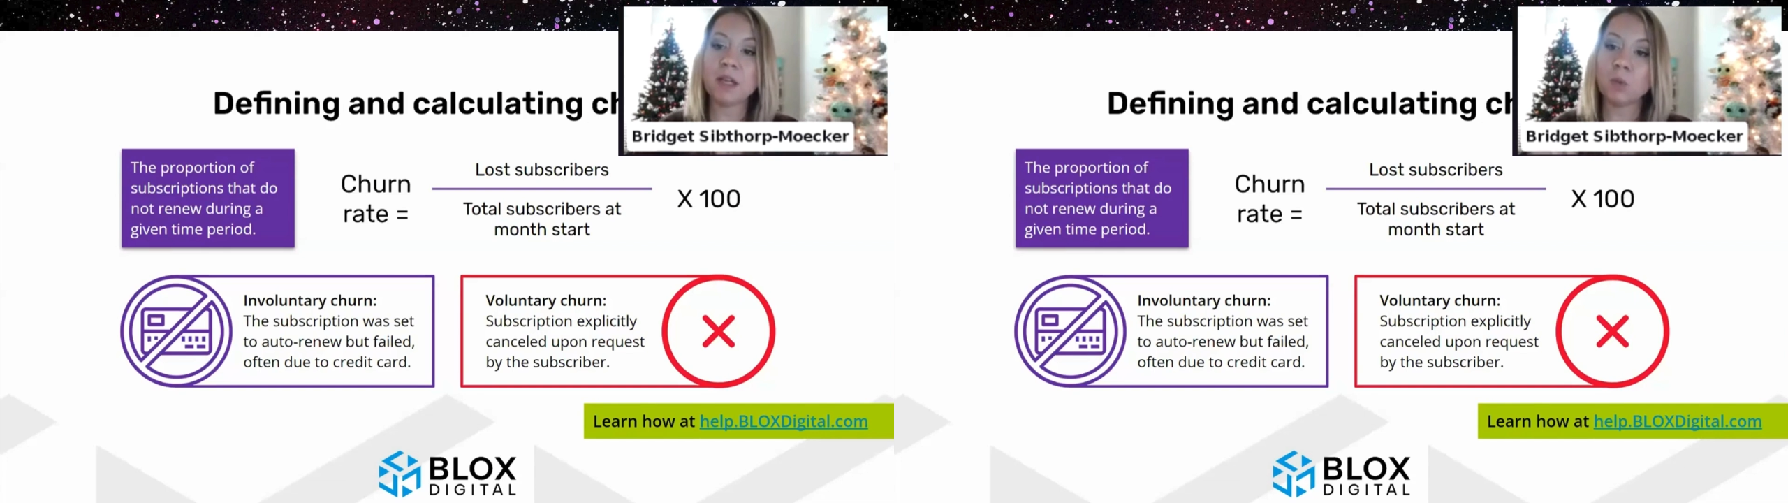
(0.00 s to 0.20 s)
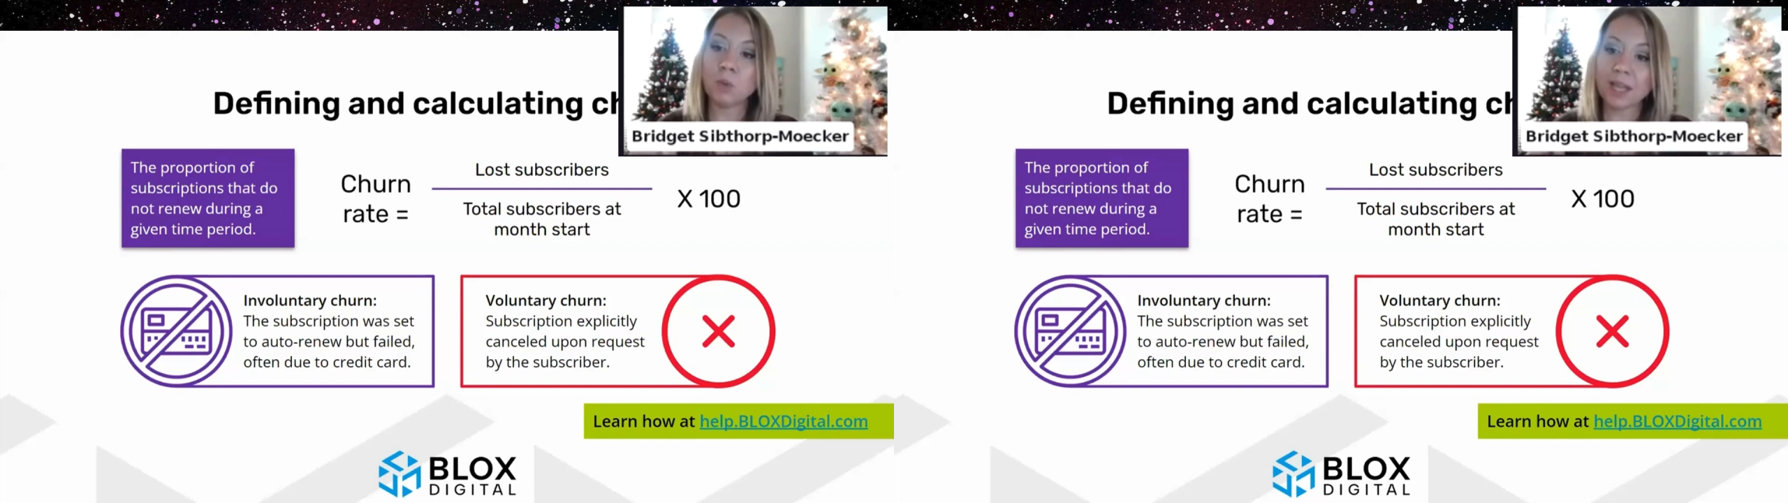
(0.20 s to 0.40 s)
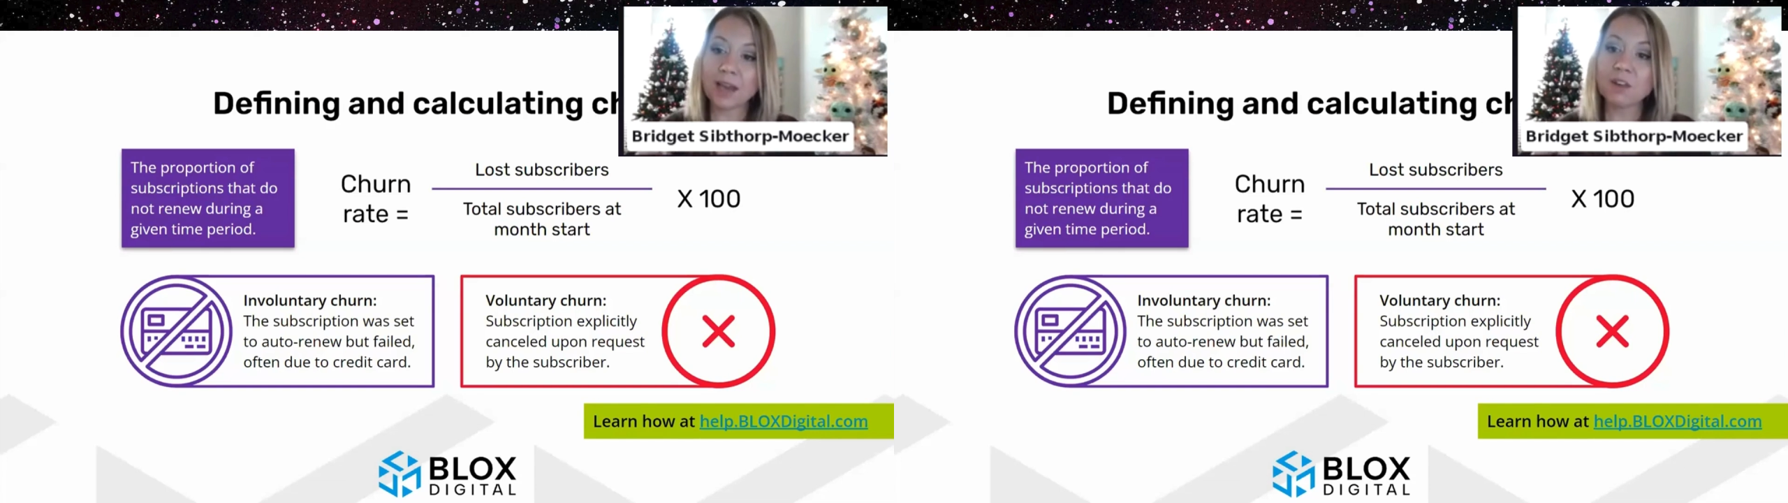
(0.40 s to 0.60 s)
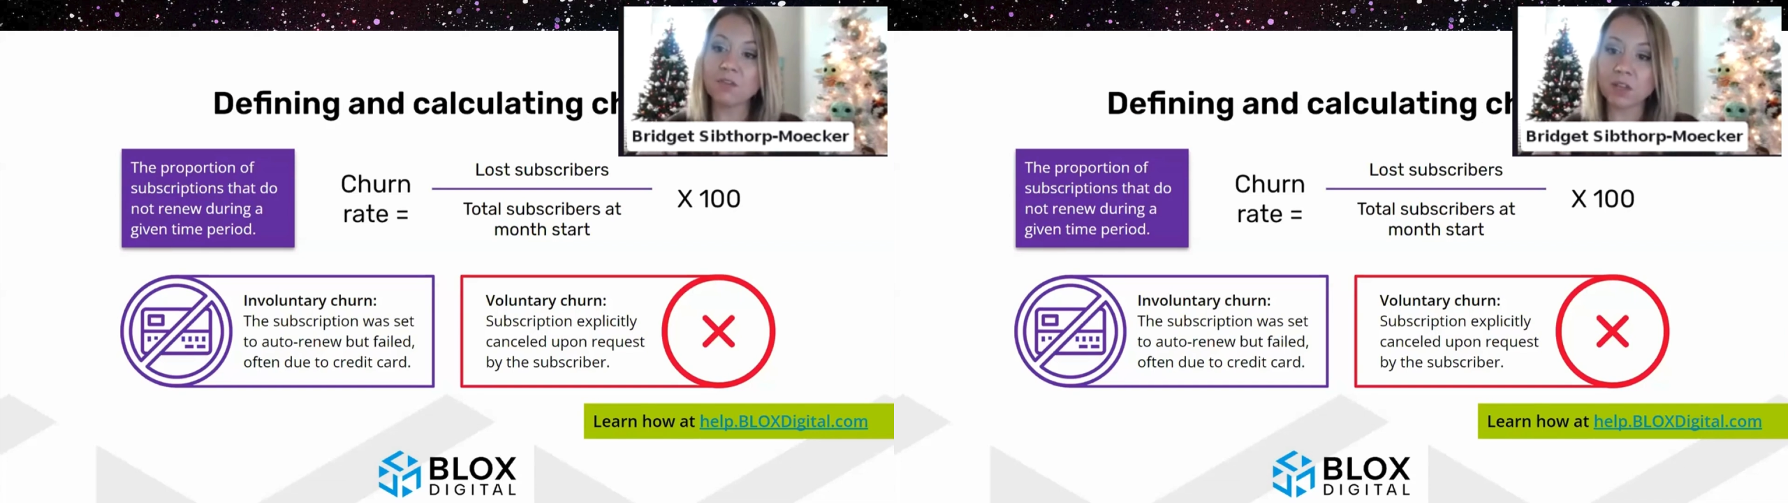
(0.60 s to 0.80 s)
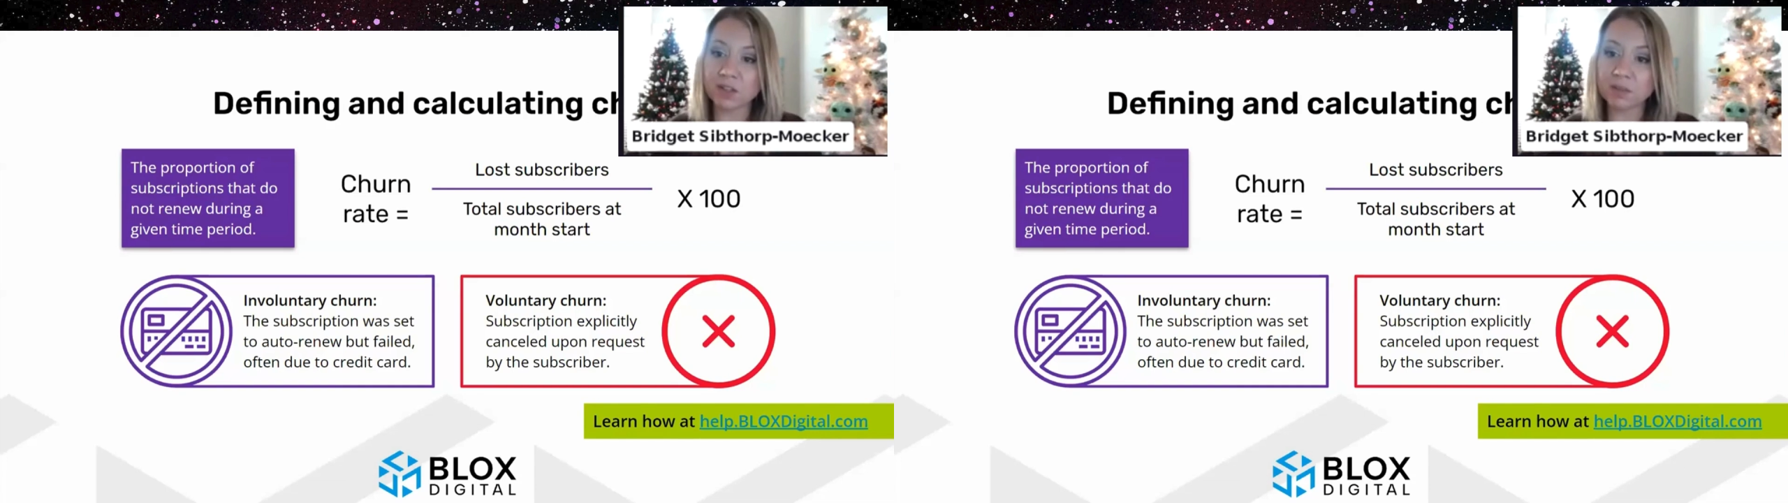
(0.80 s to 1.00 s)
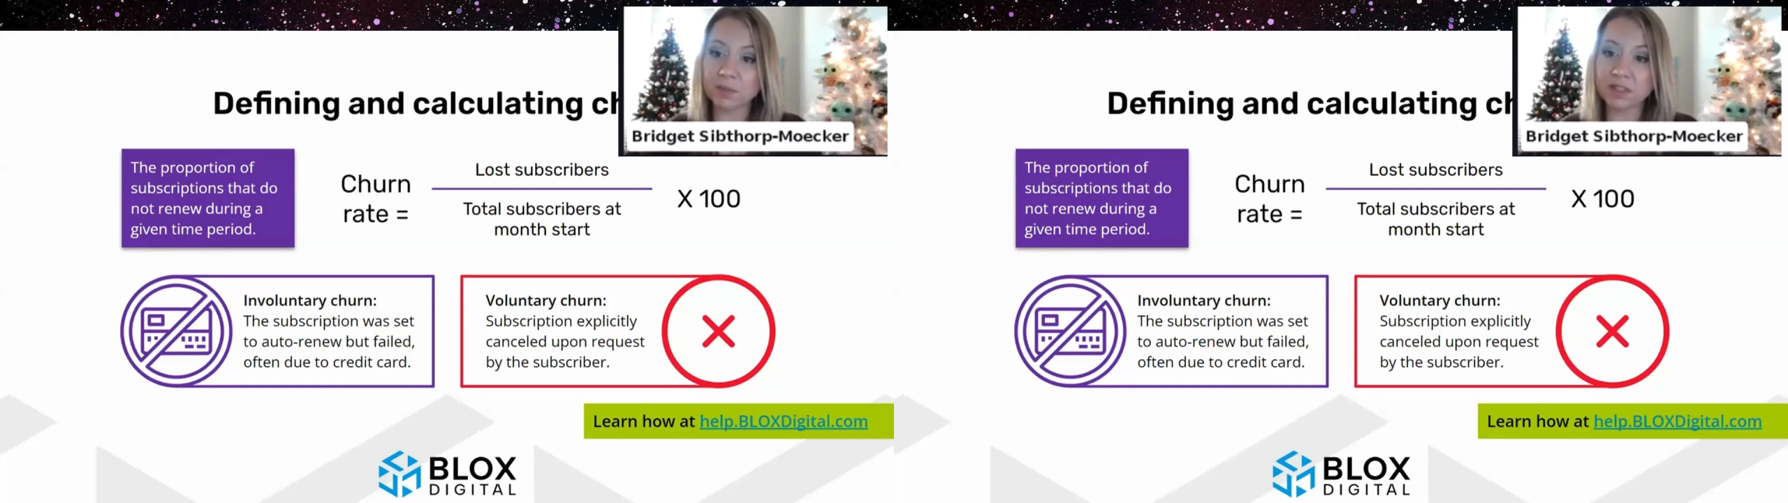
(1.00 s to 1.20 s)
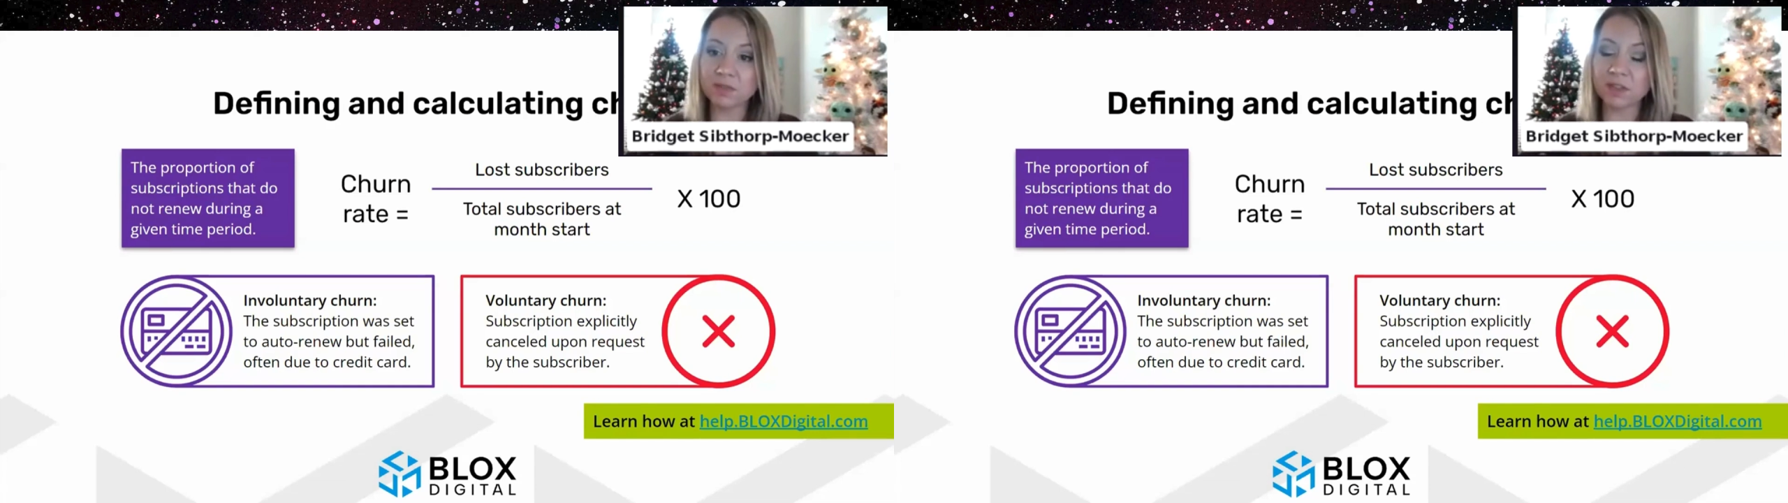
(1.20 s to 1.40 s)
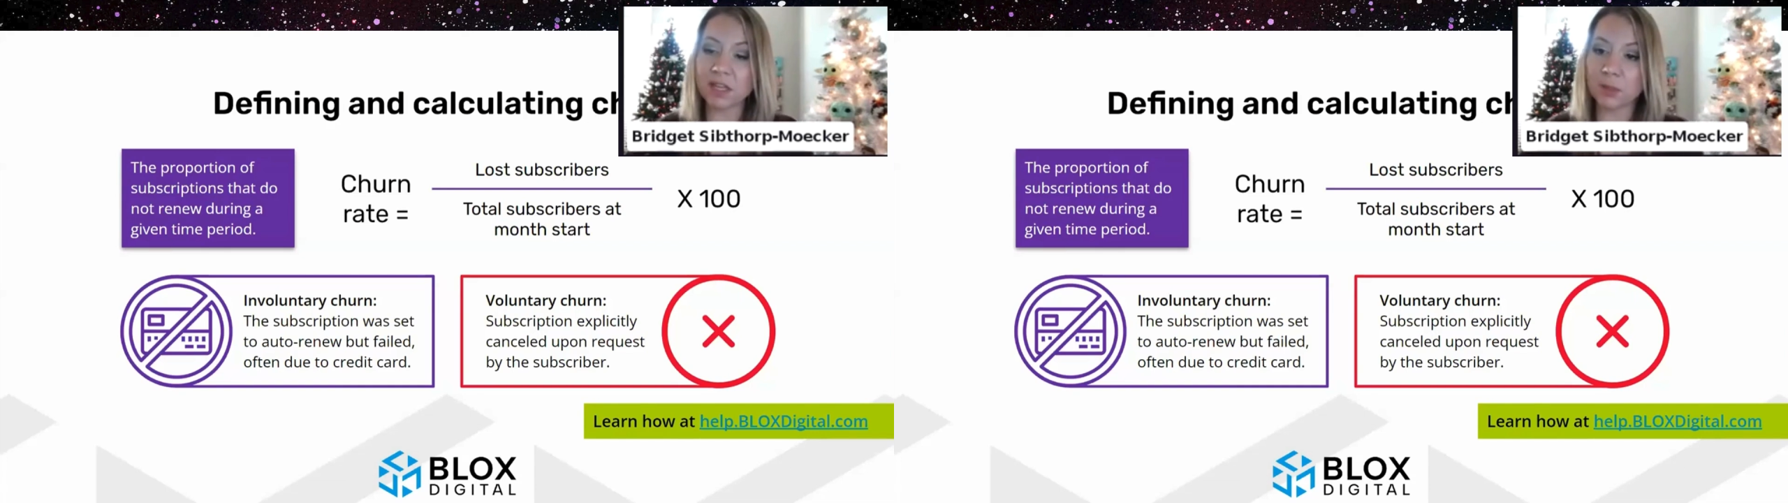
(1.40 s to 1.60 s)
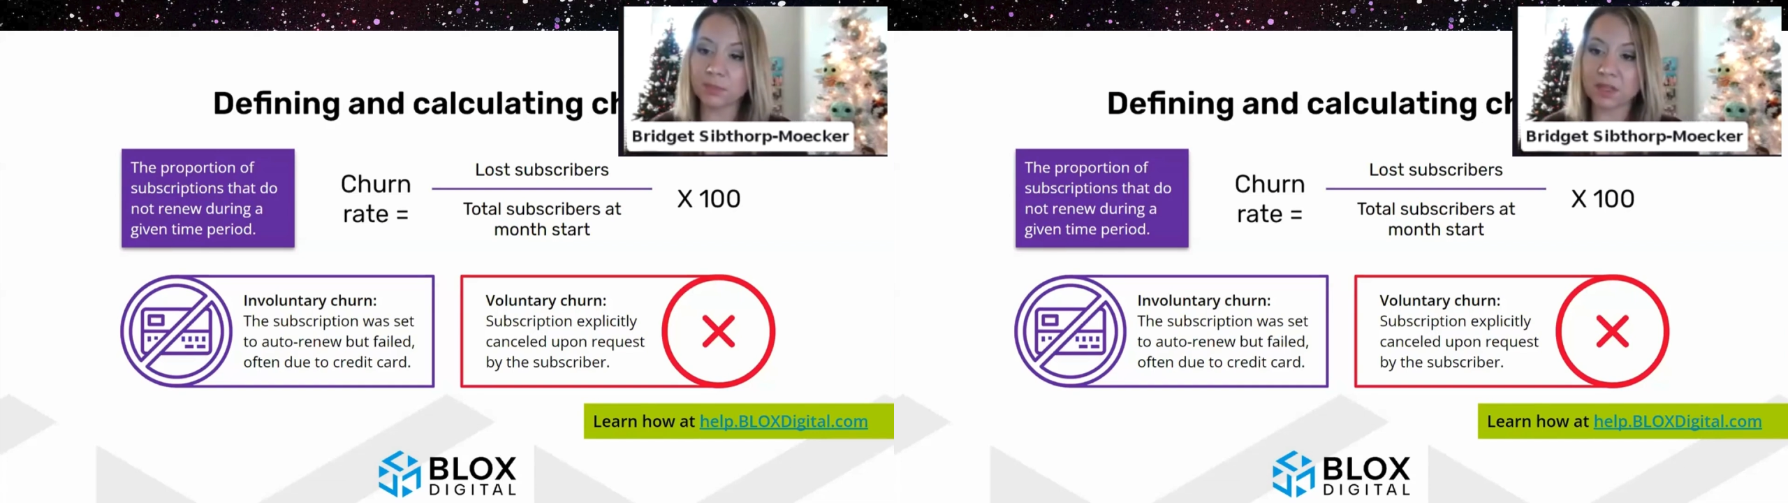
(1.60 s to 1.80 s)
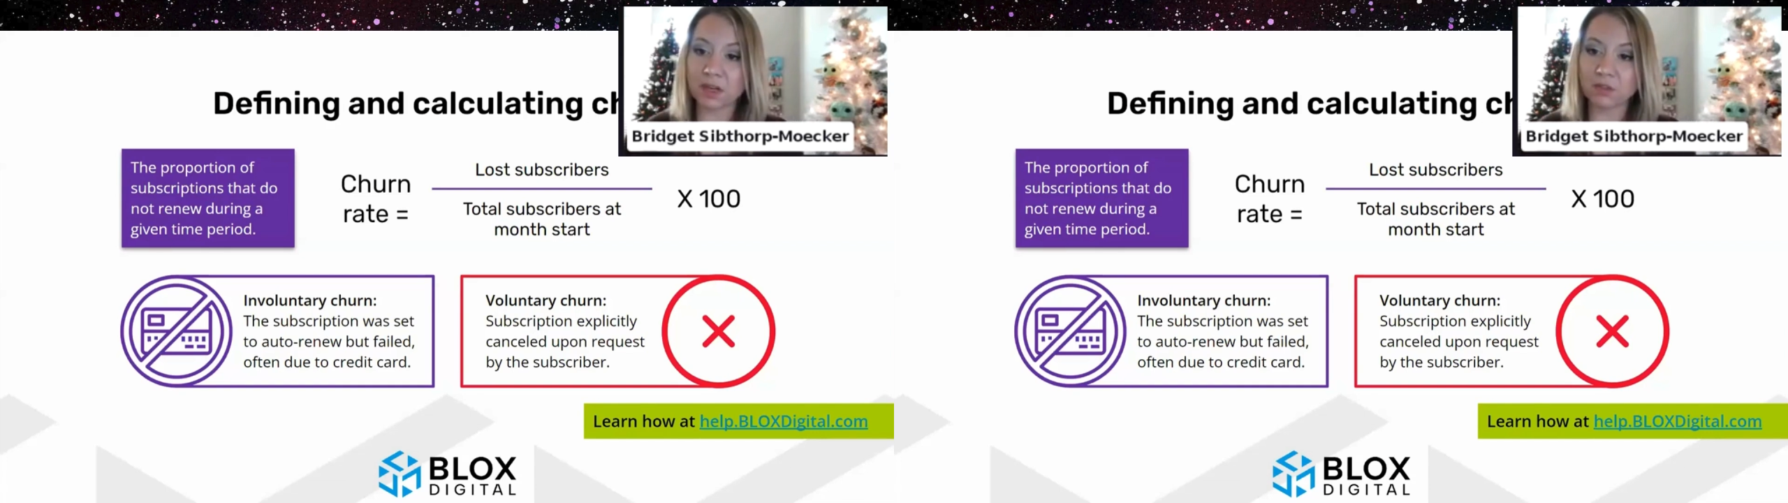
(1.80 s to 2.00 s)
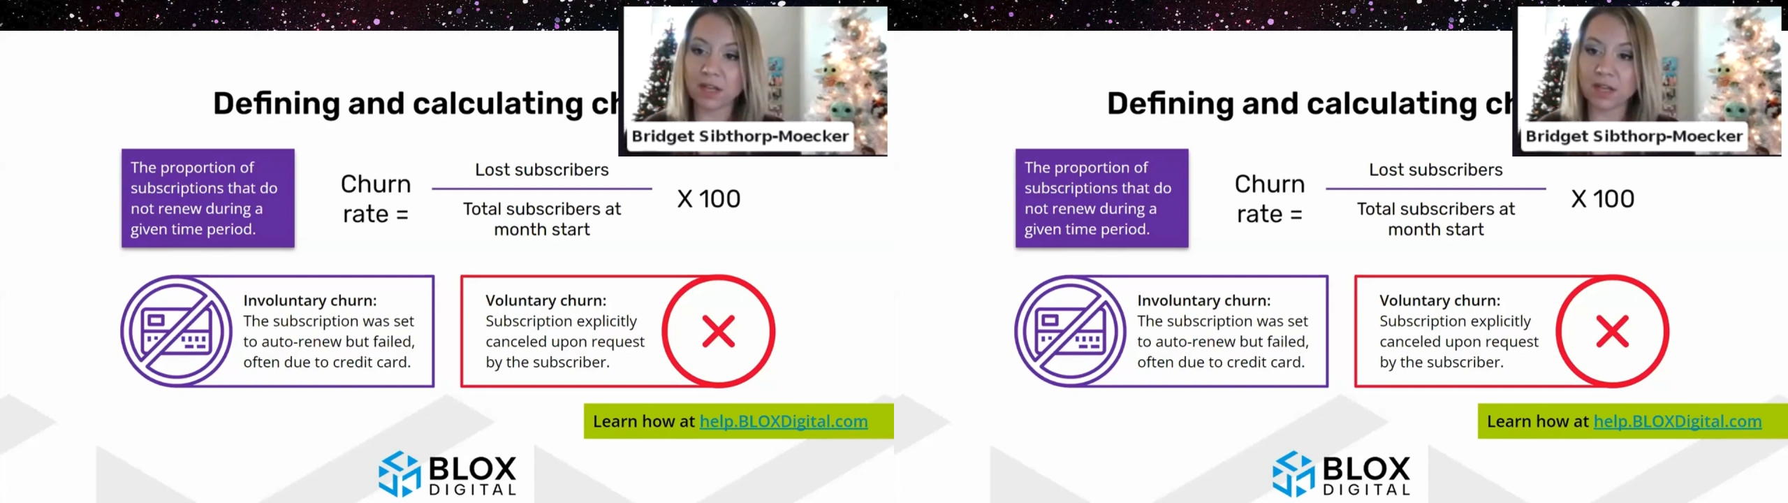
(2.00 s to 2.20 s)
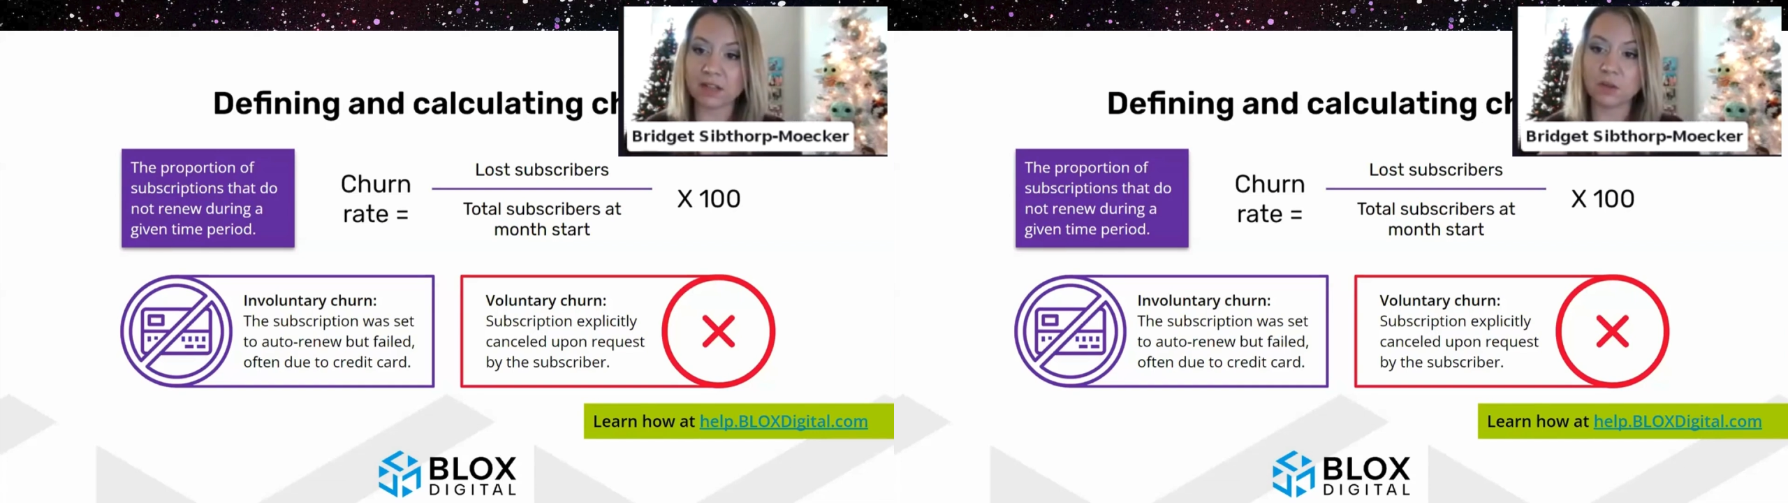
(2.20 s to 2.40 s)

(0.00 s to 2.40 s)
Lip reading: we have a very specific help doc for that.